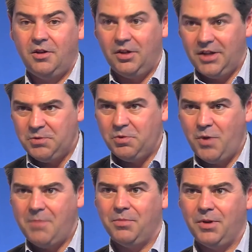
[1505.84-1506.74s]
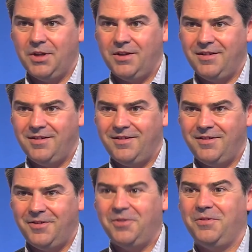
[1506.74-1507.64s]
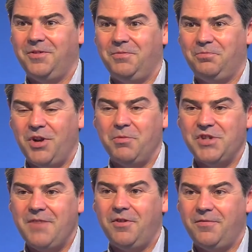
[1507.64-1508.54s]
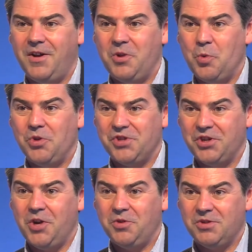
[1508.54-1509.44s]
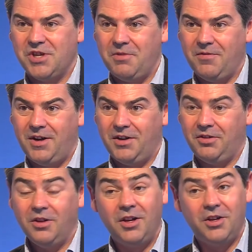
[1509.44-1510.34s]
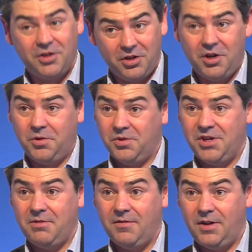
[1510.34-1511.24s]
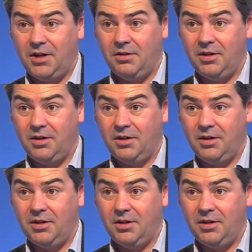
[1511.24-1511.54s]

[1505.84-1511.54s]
At least with Wembley, pretty much every fan who wants to go to a semi-final can go to a semi-final.